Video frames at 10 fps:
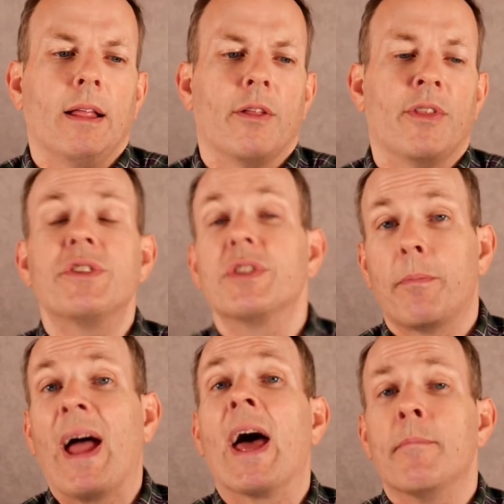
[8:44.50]
This is a
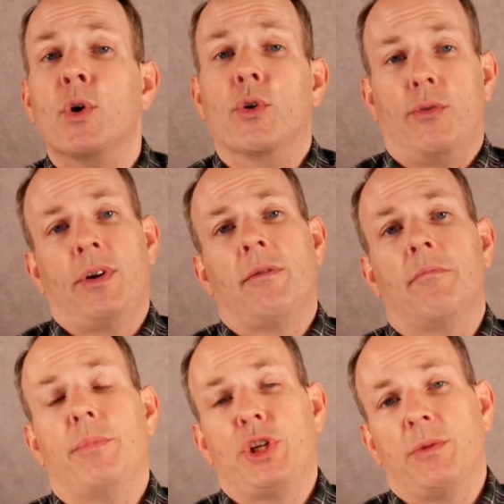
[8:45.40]
bad move,
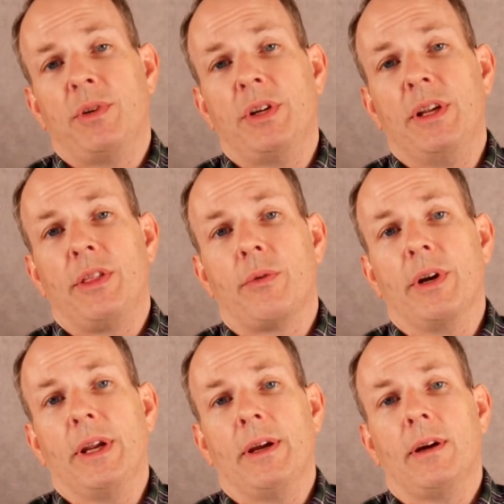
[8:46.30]
bishop to d
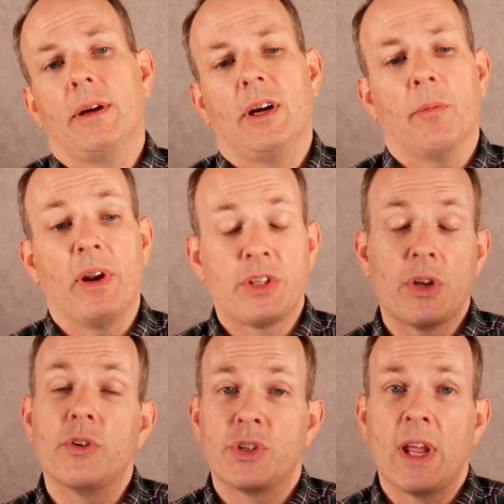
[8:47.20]
three. Uh, but it's
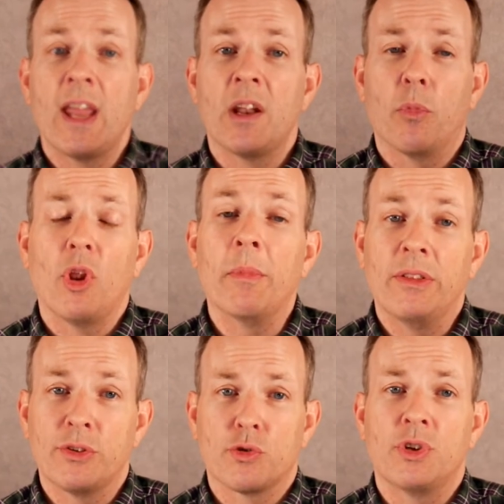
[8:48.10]
understandable. I
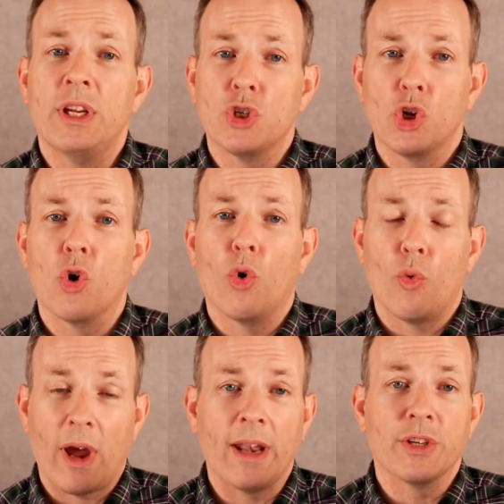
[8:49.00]
mean, the strategic goal,
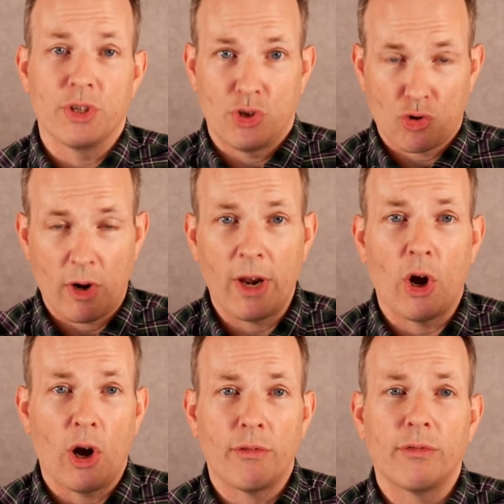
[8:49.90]
right, is to trade
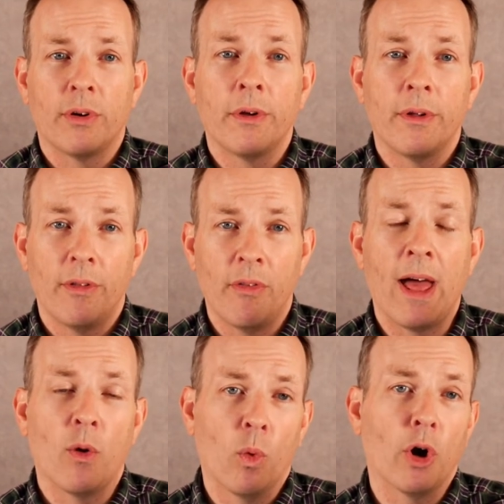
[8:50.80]
off
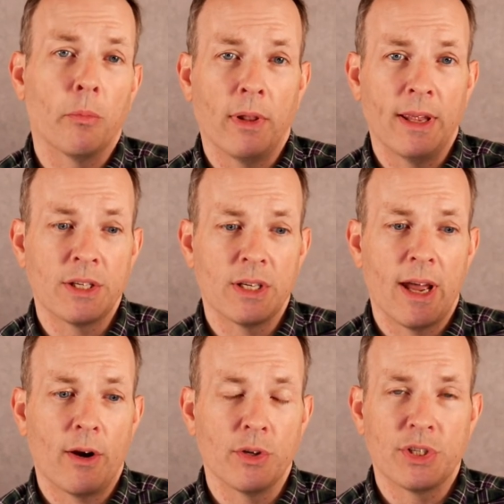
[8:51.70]
that well-placed
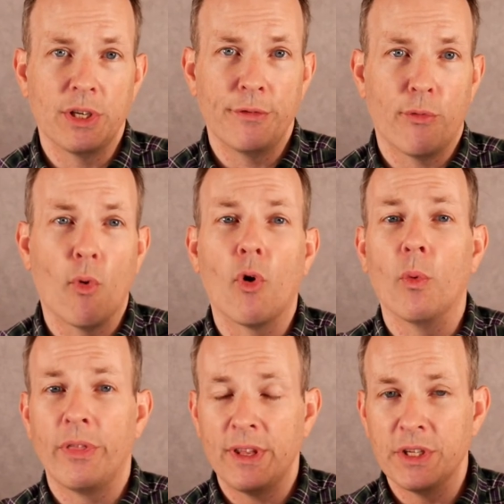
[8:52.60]
knight on c four
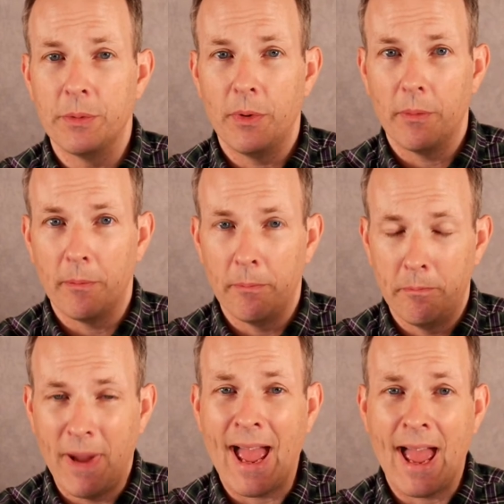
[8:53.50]
with his
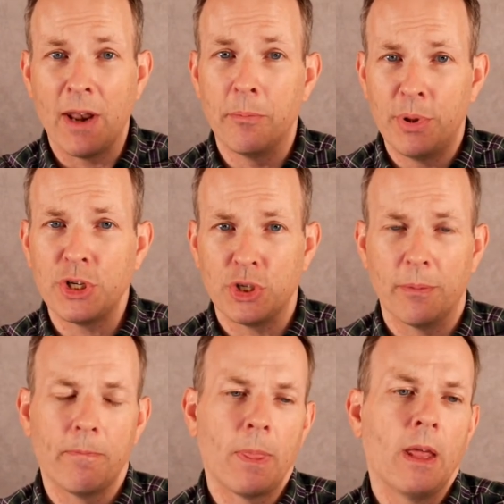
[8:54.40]
bad
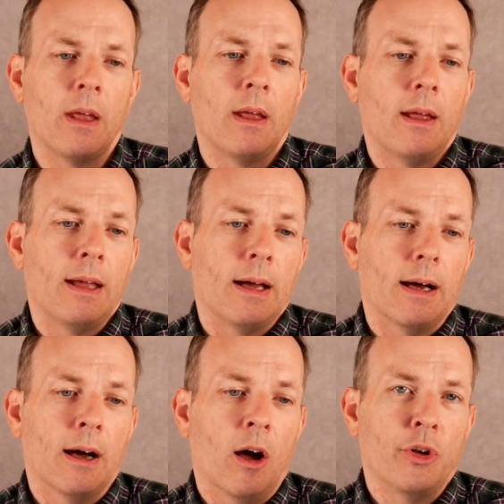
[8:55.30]
bishop.
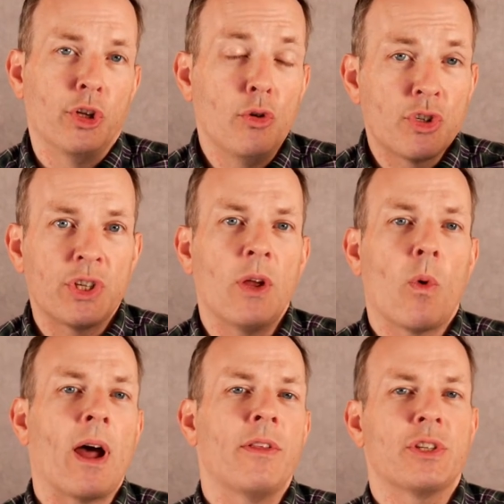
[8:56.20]
Uh, do you see
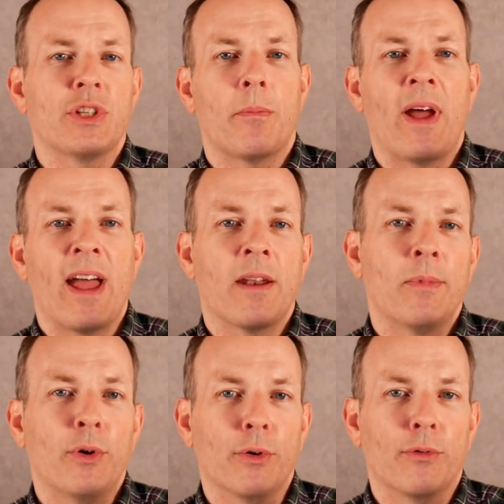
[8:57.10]
why this is a bad
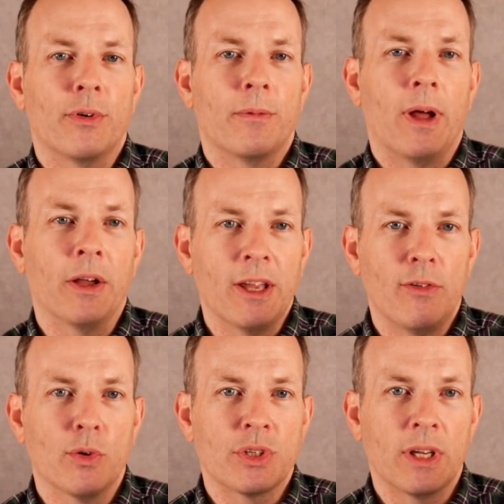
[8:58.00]
move? I'll give
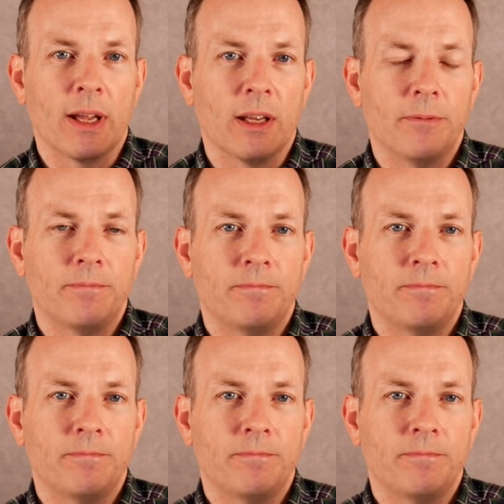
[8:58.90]
you a second.